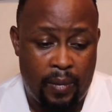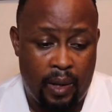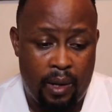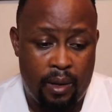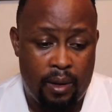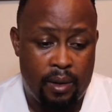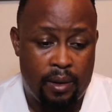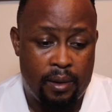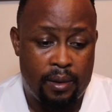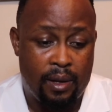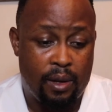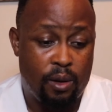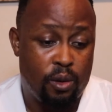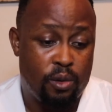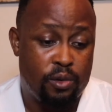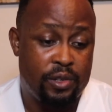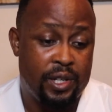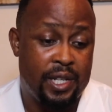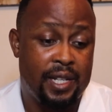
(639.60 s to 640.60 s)

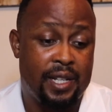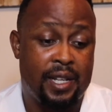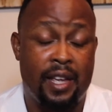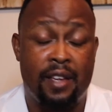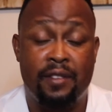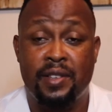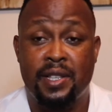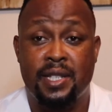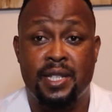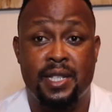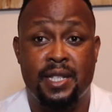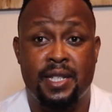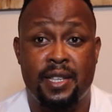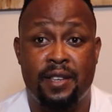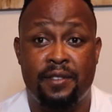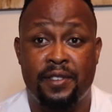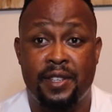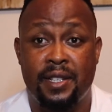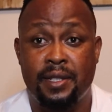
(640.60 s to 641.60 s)
Already gave it a
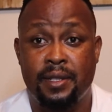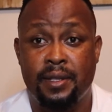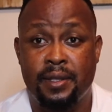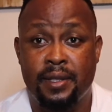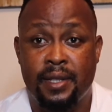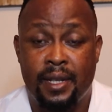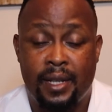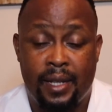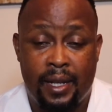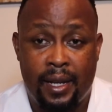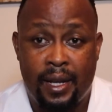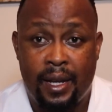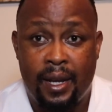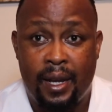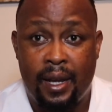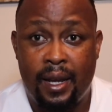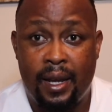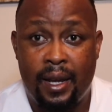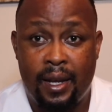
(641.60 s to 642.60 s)
7,
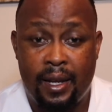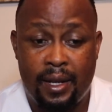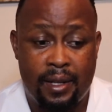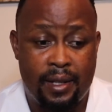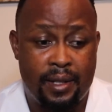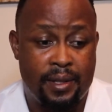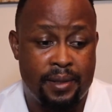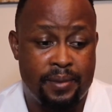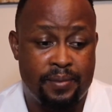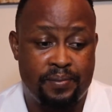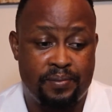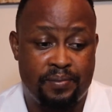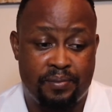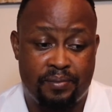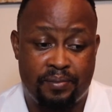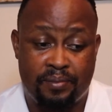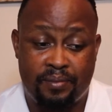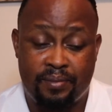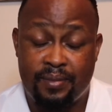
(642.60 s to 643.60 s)
and
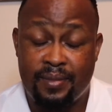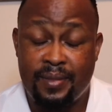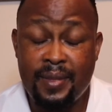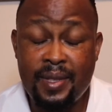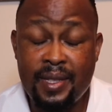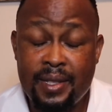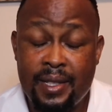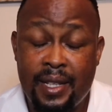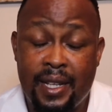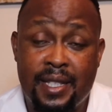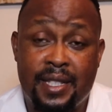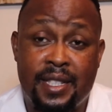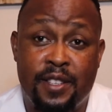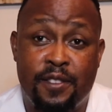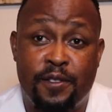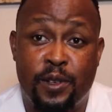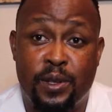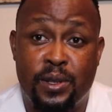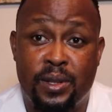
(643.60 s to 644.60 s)
that's
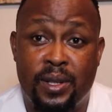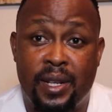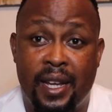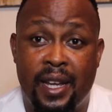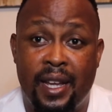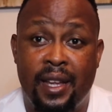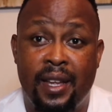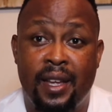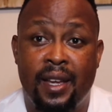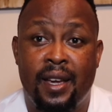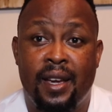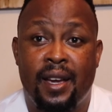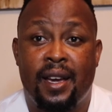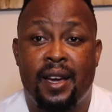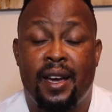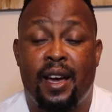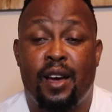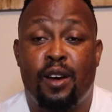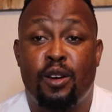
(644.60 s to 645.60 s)
it for today.
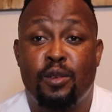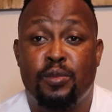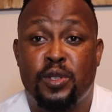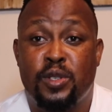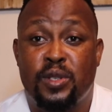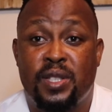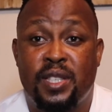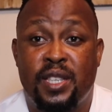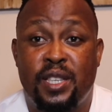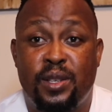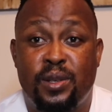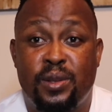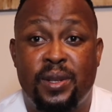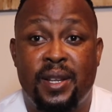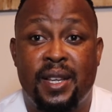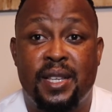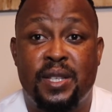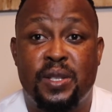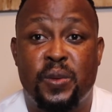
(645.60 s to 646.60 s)
I hope to see you
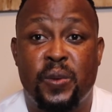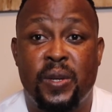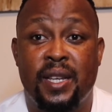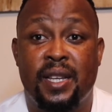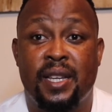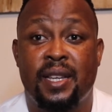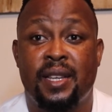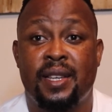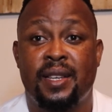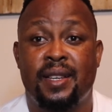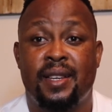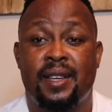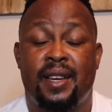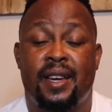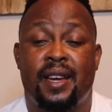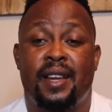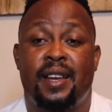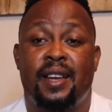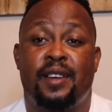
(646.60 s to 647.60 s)
next week.
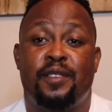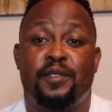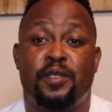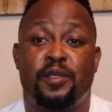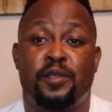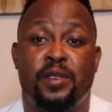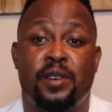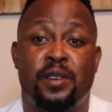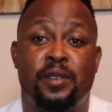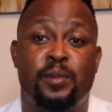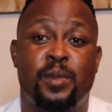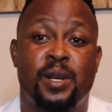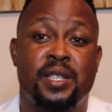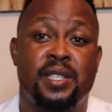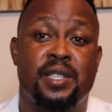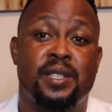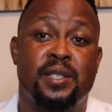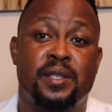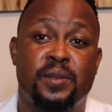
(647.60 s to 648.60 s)
I love you very
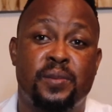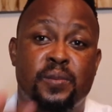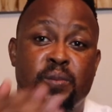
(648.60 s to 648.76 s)
much.